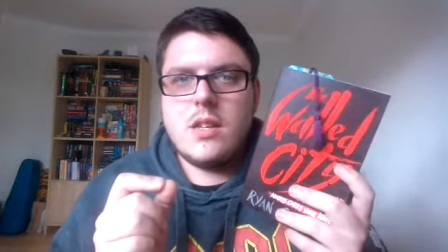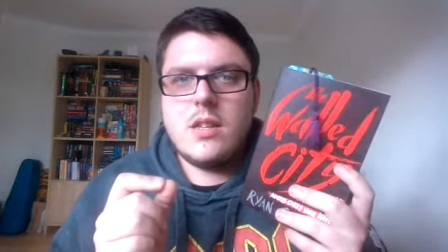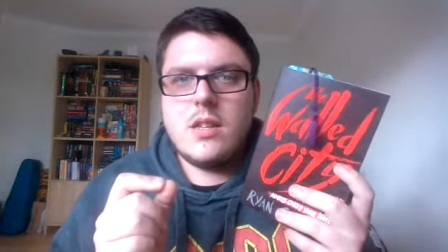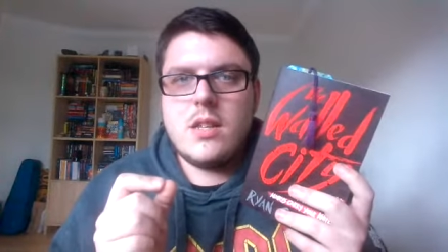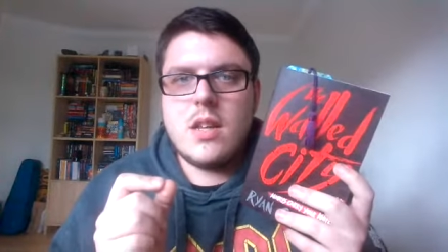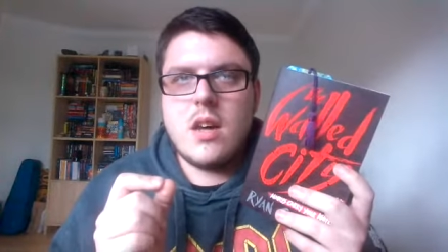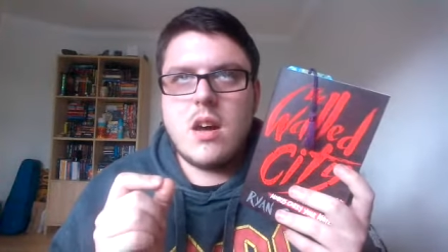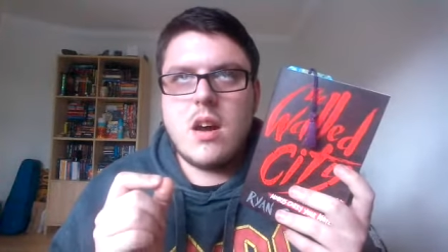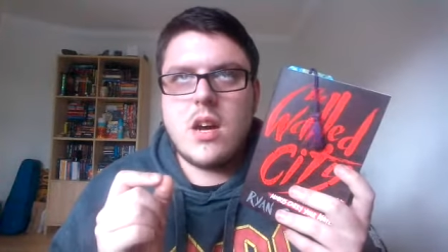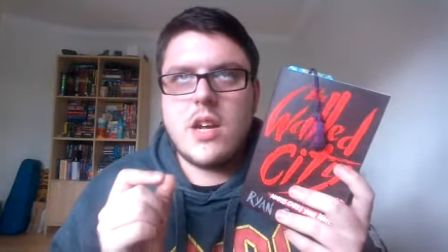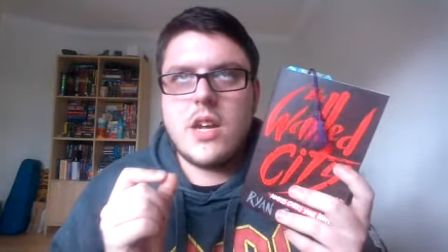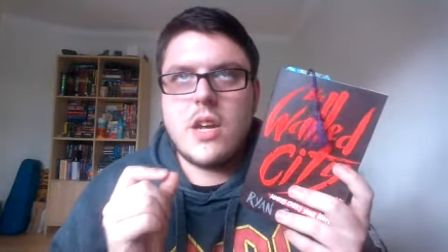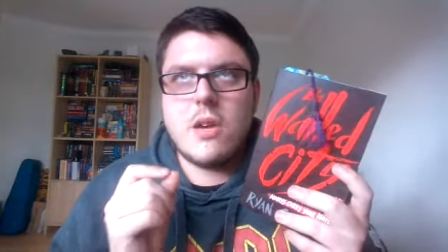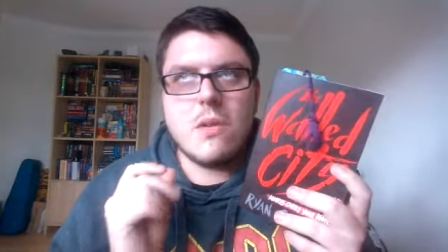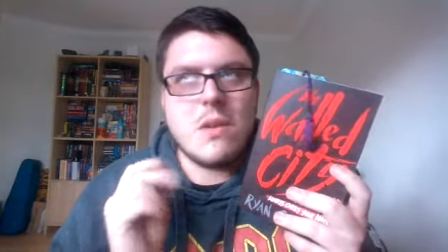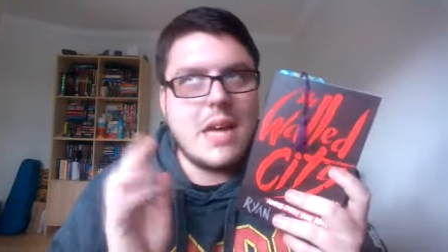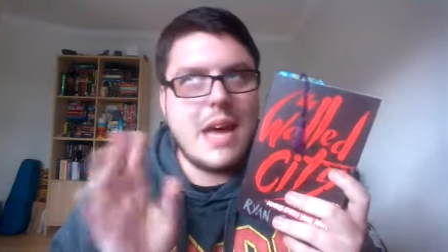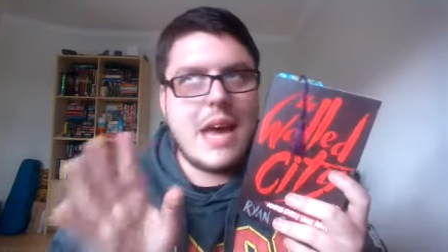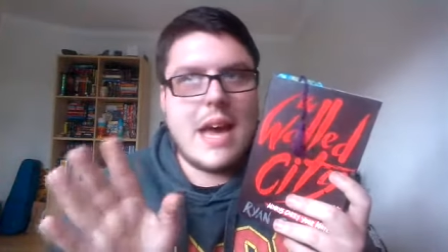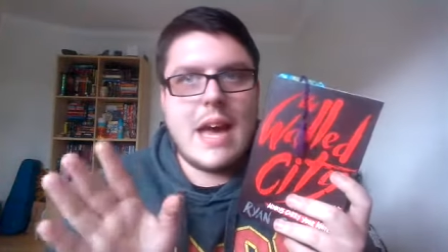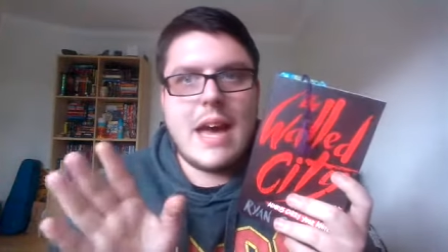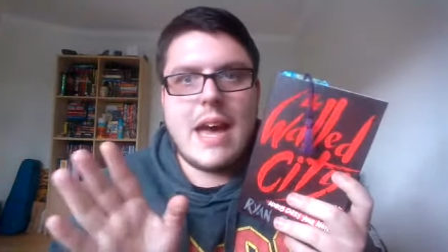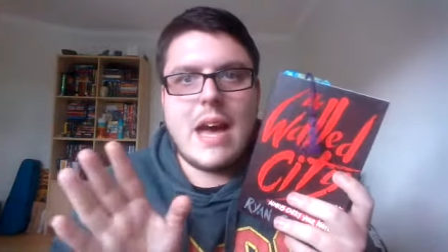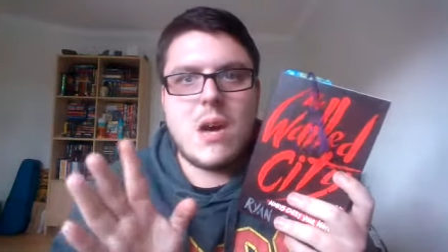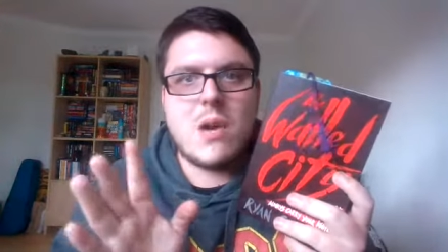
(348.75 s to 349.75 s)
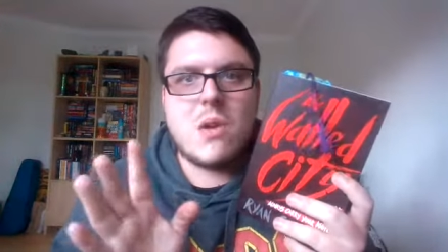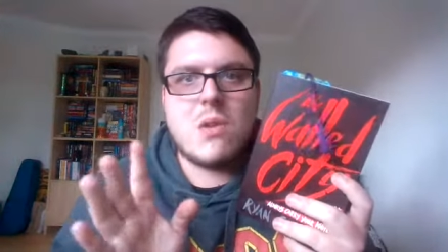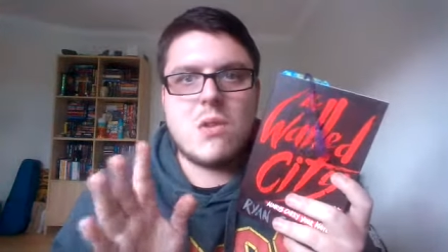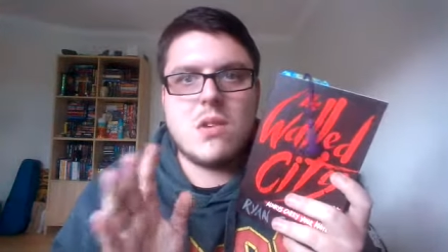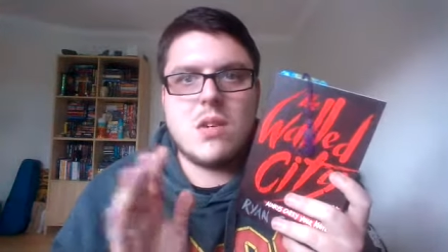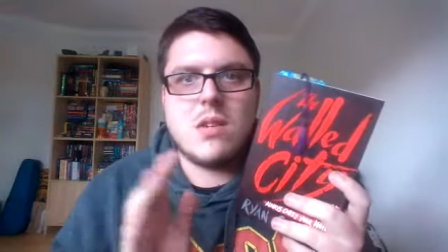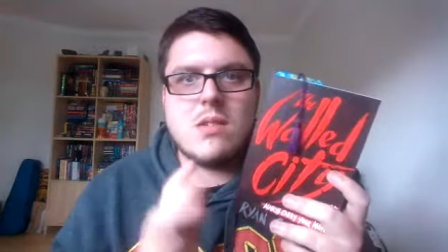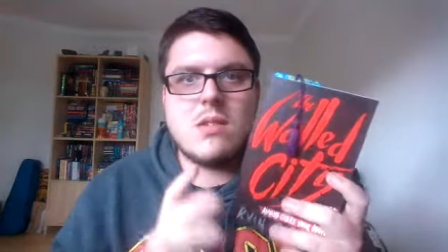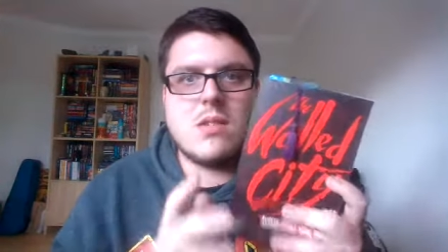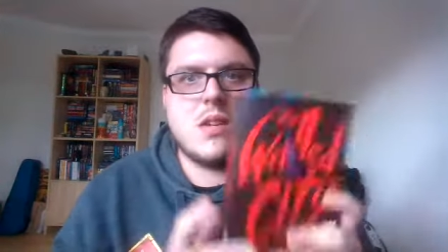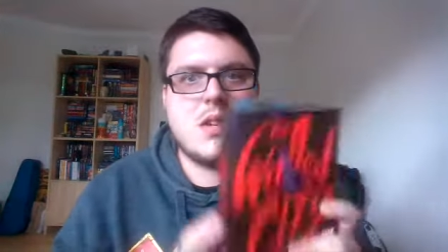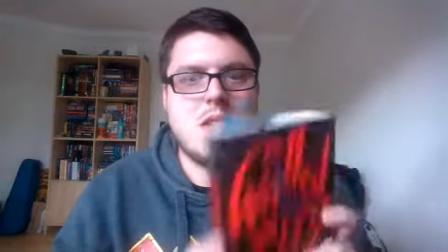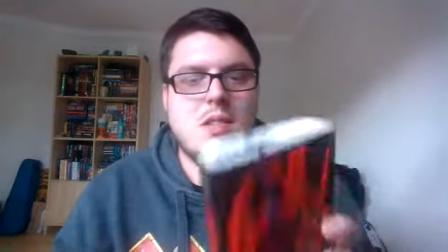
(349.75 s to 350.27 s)
that I don't care how long
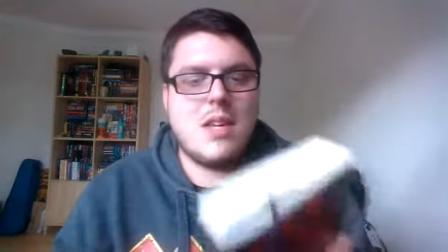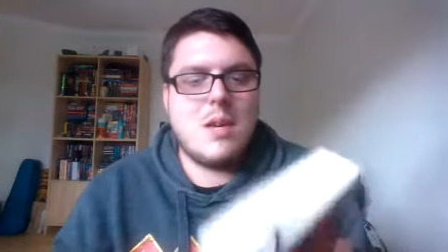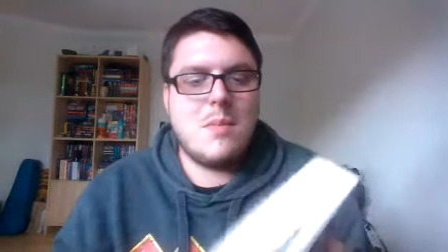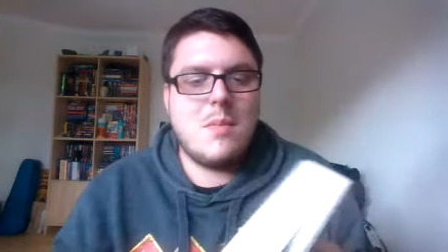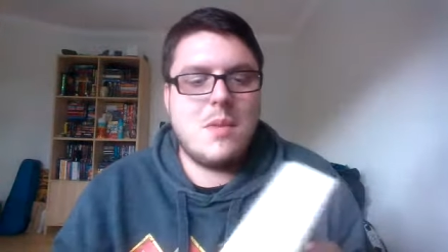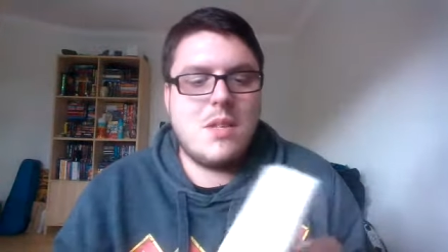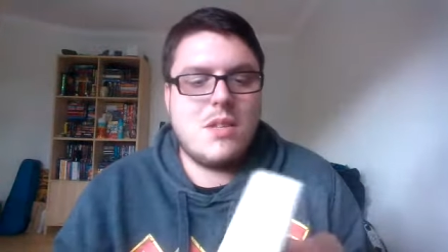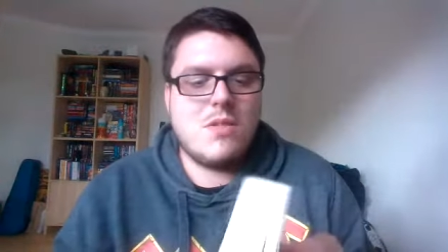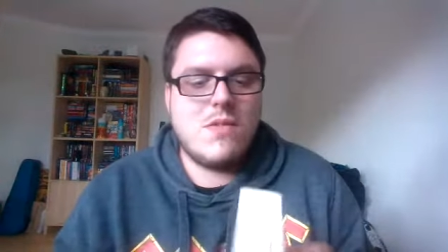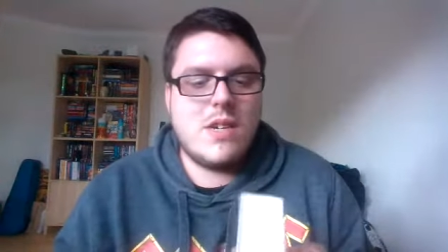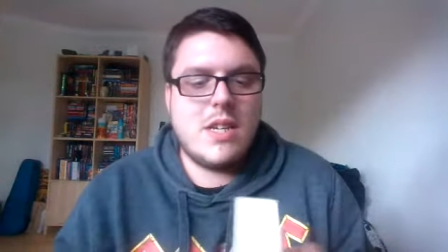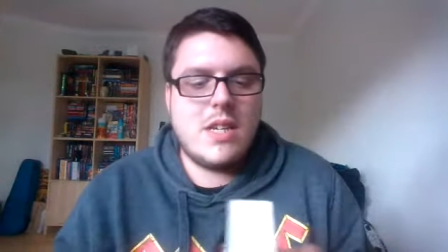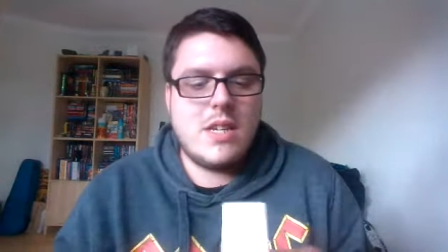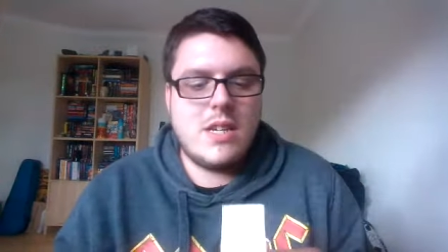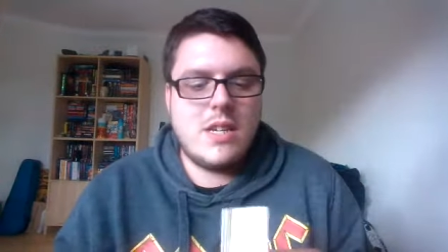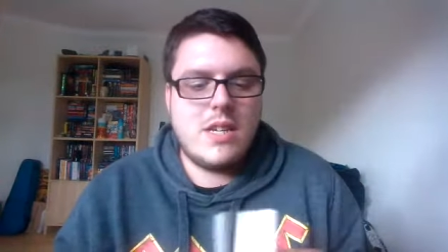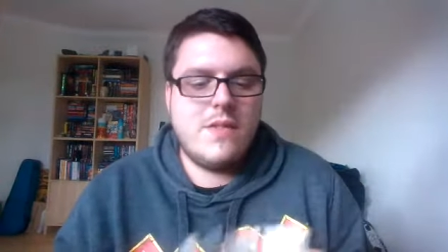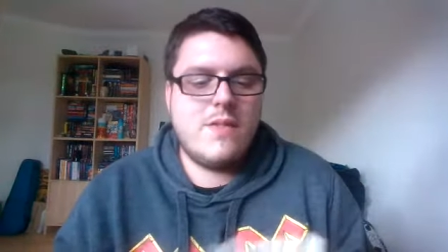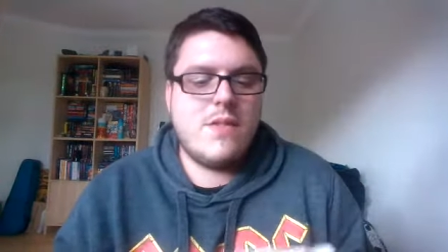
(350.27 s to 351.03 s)
it's going to take me to read it,